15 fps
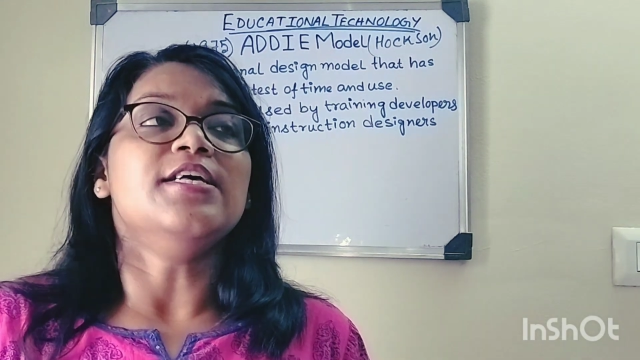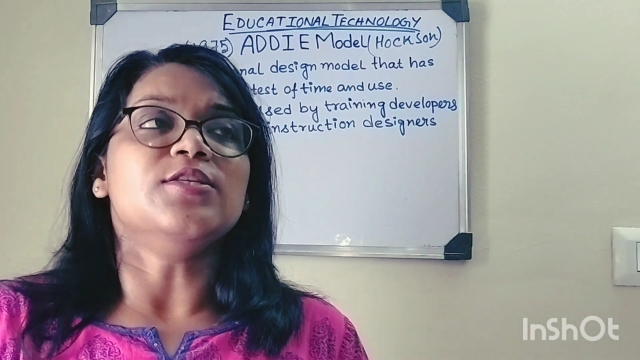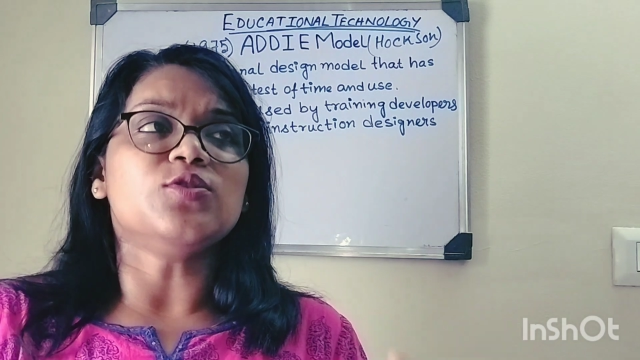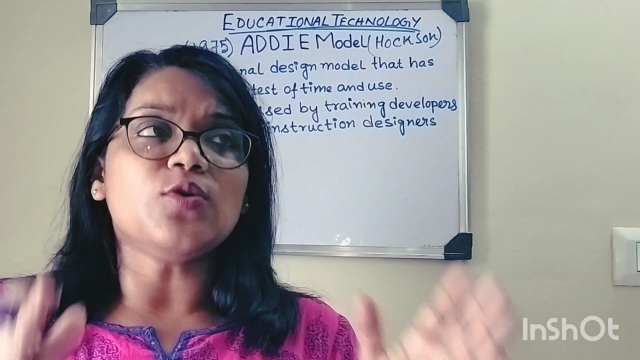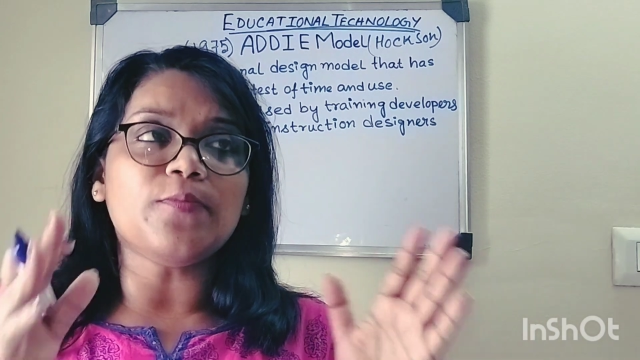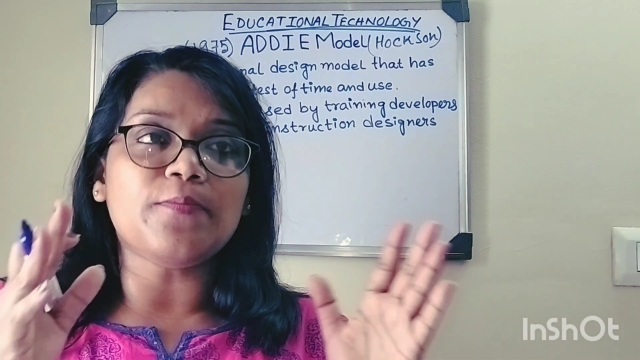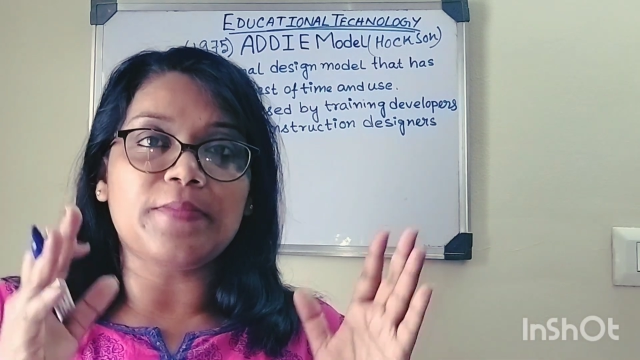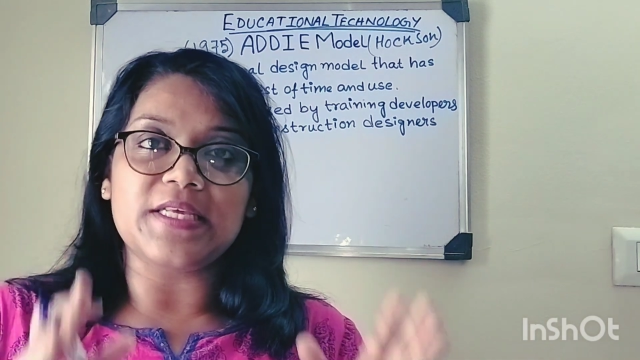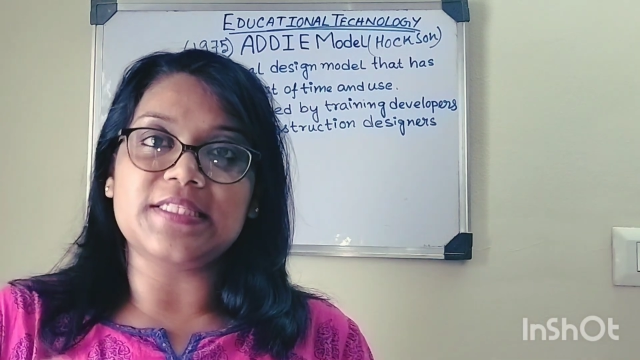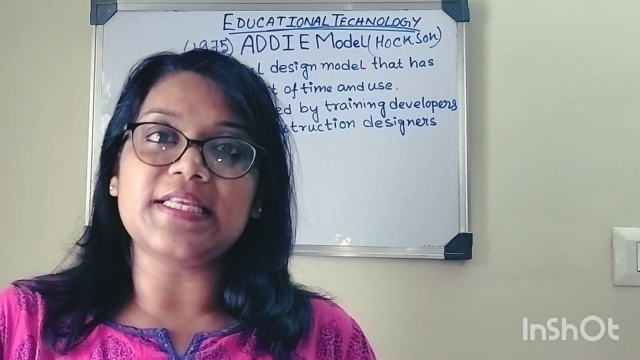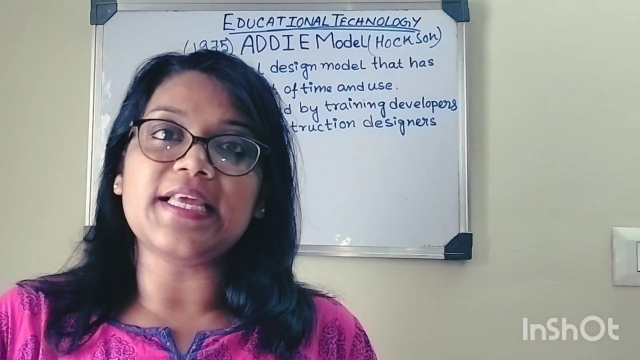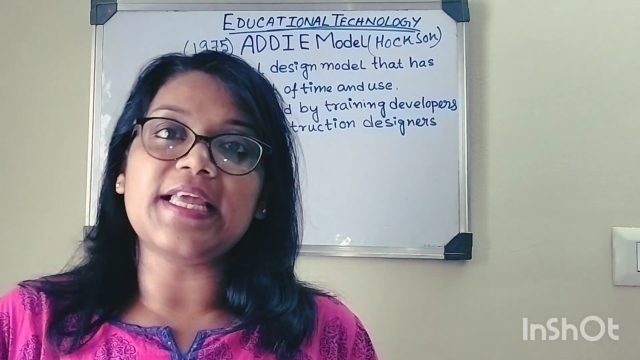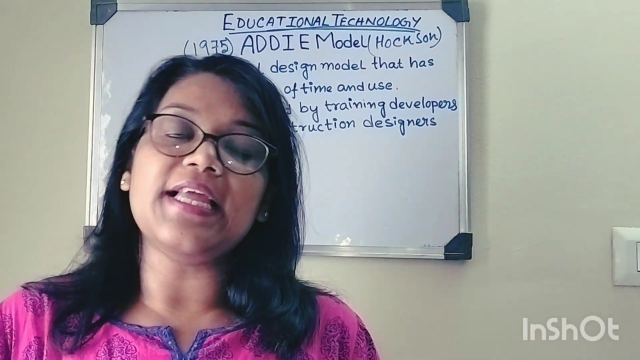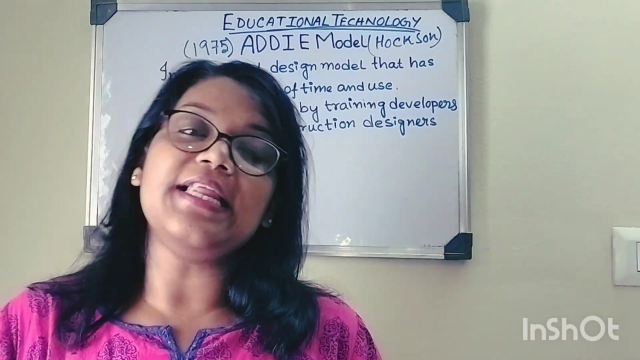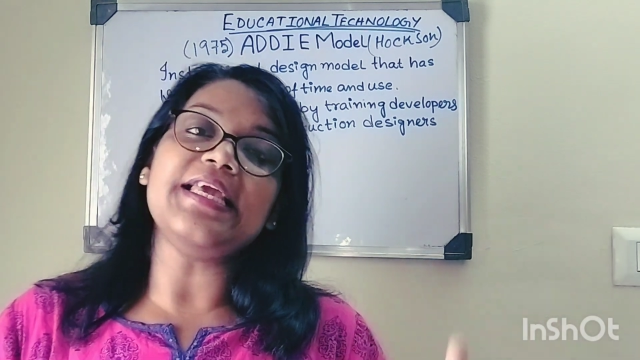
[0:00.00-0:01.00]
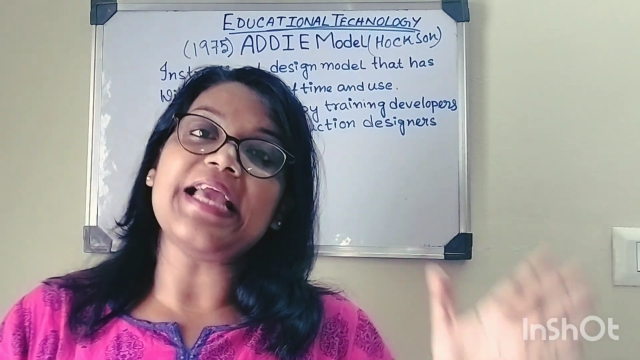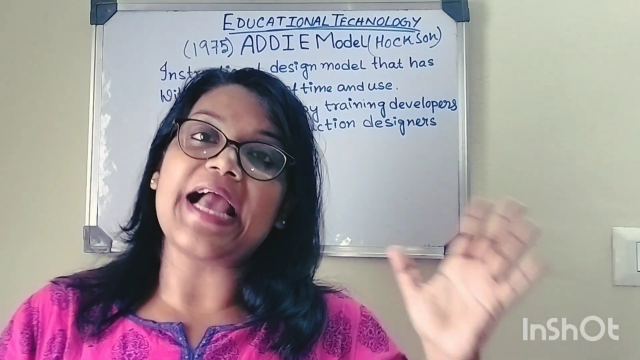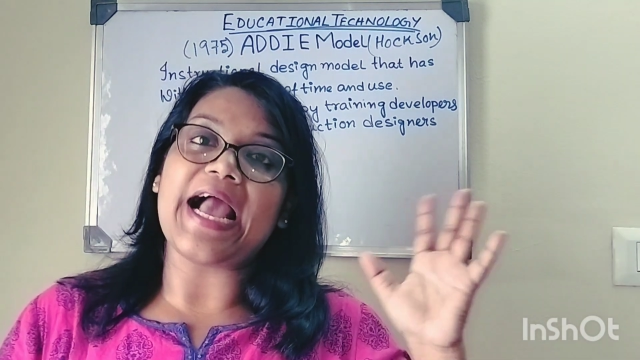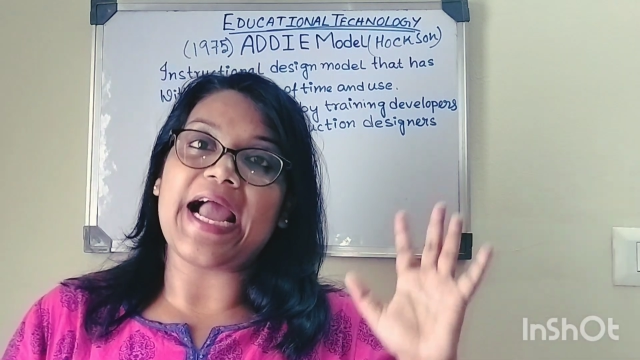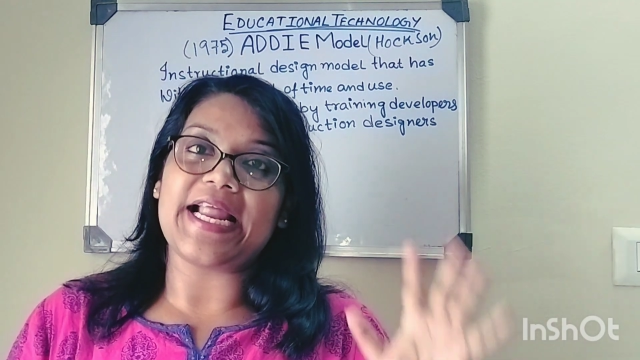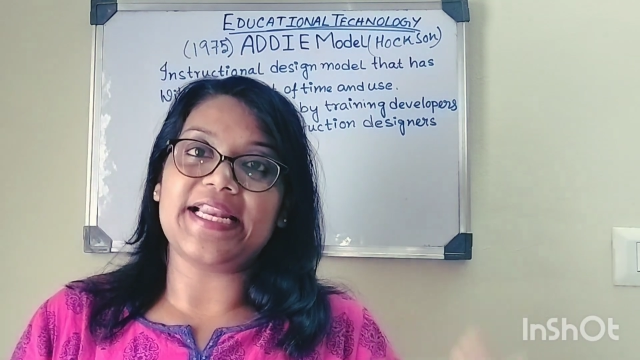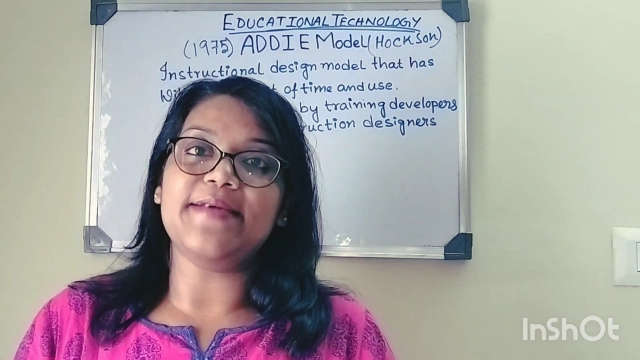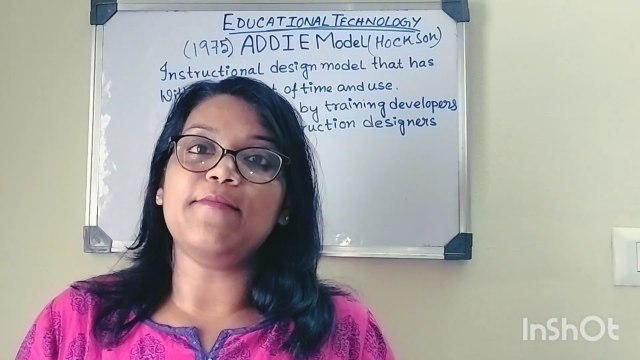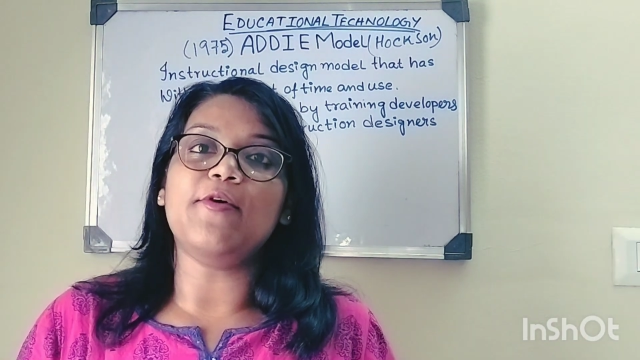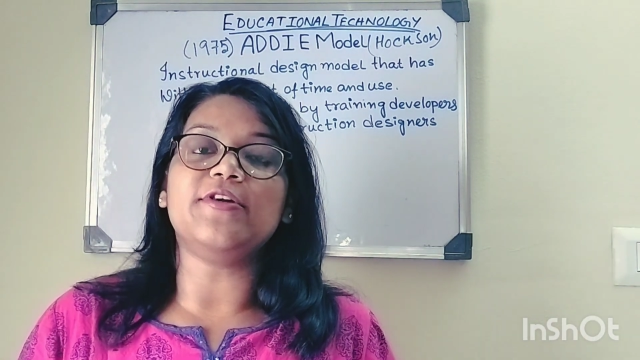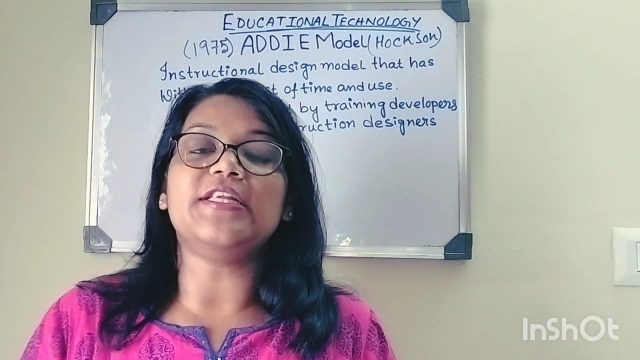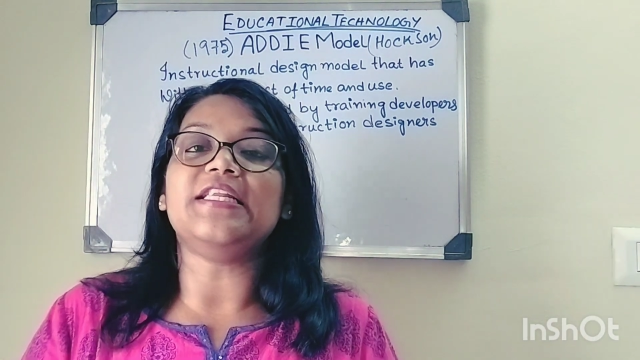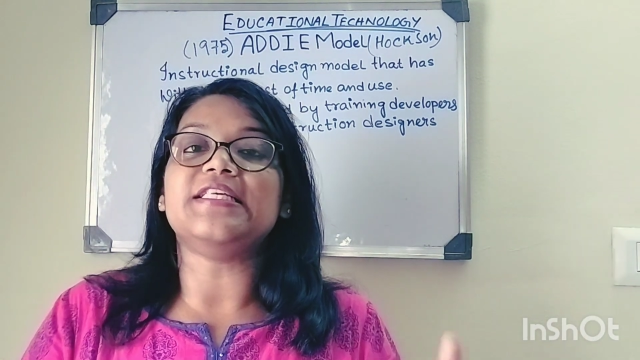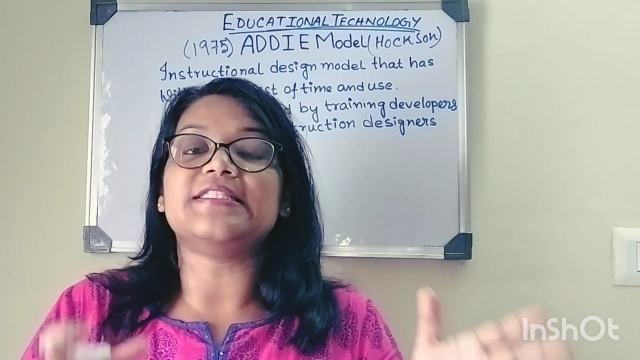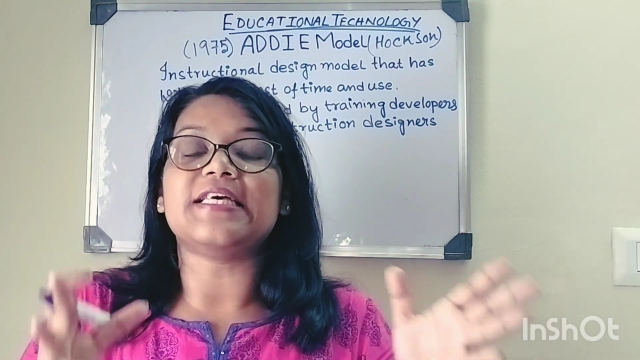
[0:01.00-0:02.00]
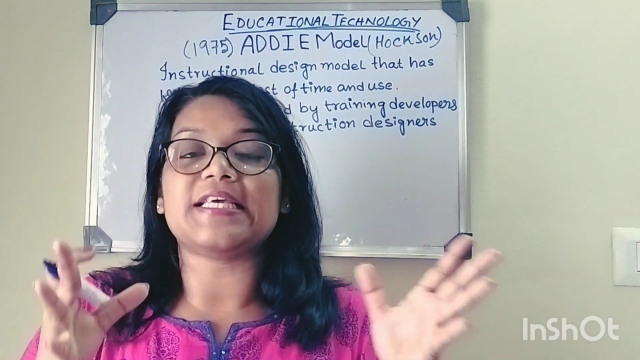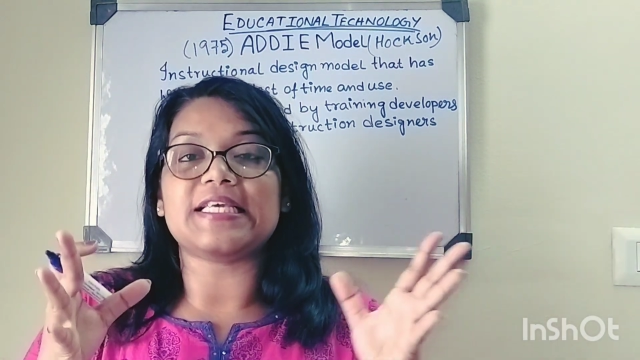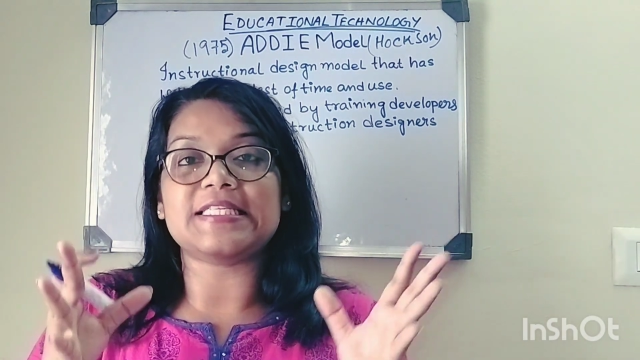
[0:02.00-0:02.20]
So basically, ADDIE model is an